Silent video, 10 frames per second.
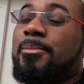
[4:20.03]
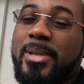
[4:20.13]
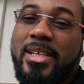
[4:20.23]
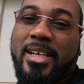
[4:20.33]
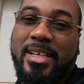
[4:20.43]

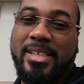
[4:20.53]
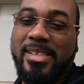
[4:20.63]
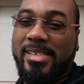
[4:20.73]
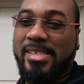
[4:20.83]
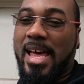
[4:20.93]

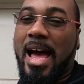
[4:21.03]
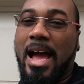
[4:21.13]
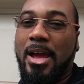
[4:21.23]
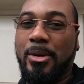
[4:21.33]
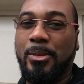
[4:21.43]
because
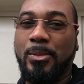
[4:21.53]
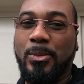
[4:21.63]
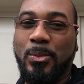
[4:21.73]
I